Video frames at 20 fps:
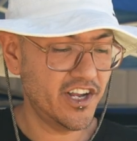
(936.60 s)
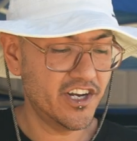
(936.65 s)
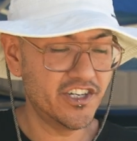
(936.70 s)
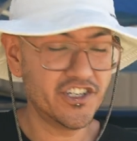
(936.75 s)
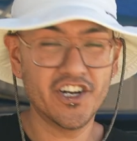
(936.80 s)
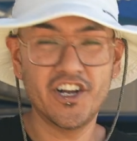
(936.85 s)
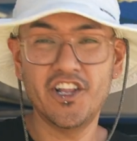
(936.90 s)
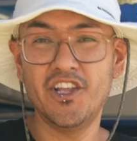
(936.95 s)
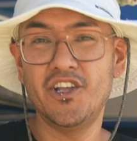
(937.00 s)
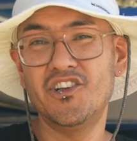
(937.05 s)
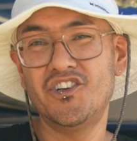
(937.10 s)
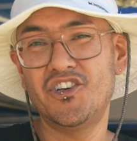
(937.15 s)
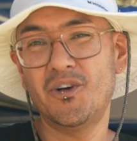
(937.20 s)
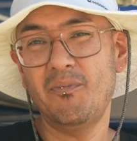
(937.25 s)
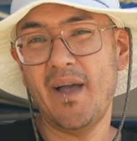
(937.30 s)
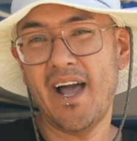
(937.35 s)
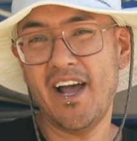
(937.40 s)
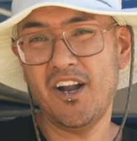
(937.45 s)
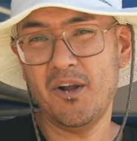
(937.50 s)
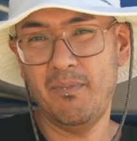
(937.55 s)
is you're gonna use your
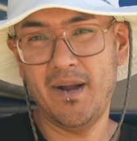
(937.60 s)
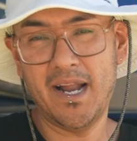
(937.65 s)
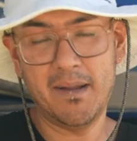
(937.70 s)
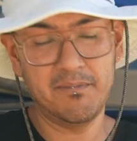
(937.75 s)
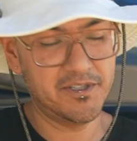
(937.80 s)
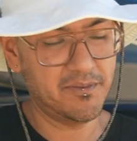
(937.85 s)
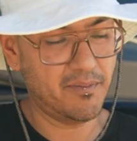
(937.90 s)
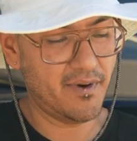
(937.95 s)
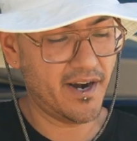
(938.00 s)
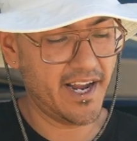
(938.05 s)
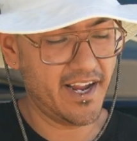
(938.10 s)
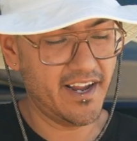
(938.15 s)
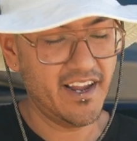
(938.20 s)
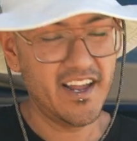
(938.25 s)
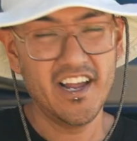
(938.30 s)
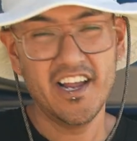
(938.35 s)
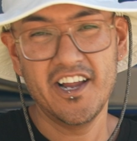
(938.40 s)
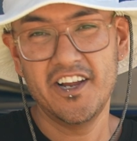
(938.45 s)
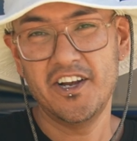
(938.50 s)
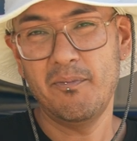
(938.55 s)
panel prep spray.
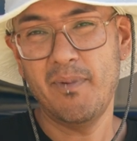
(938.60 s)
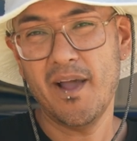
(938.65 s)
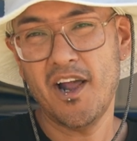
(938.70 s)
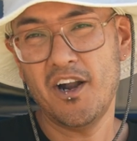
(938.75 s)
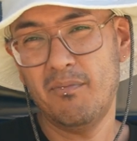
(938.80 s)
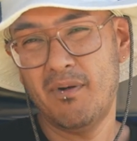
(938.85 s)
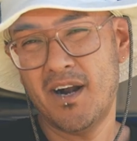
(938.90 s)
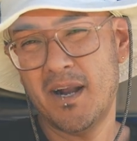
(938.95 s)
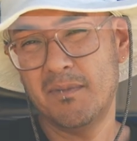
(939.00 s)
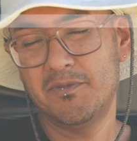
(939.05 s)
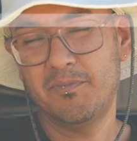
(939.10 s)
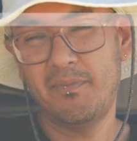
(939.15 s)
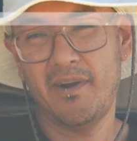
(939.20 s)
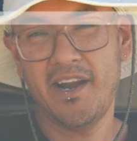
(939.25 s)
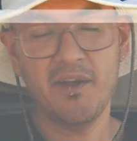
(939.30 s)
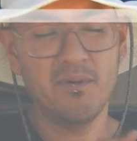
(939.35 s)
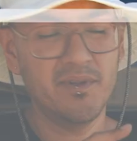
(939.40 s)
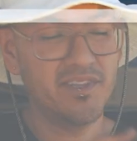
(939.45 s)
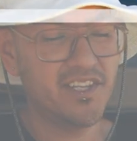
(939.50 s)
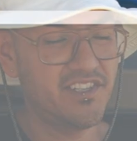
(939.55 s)
Your panel prep
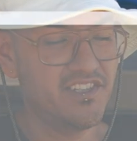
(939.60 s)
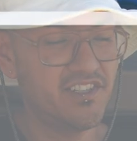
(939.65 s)
spray, what this